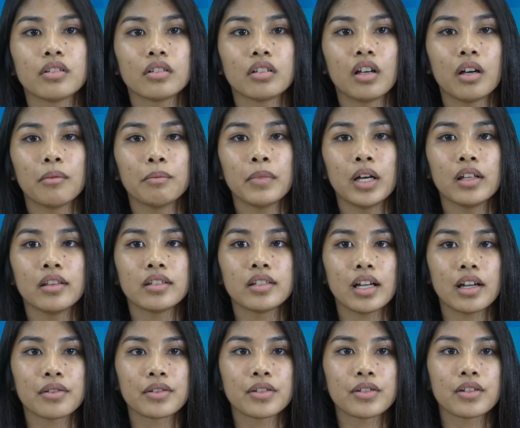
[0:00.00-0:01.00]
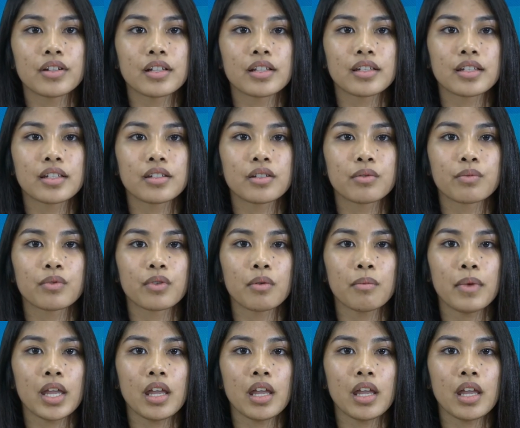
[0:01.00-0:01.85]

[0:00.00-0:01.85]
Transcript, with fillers: Come on down, students, to room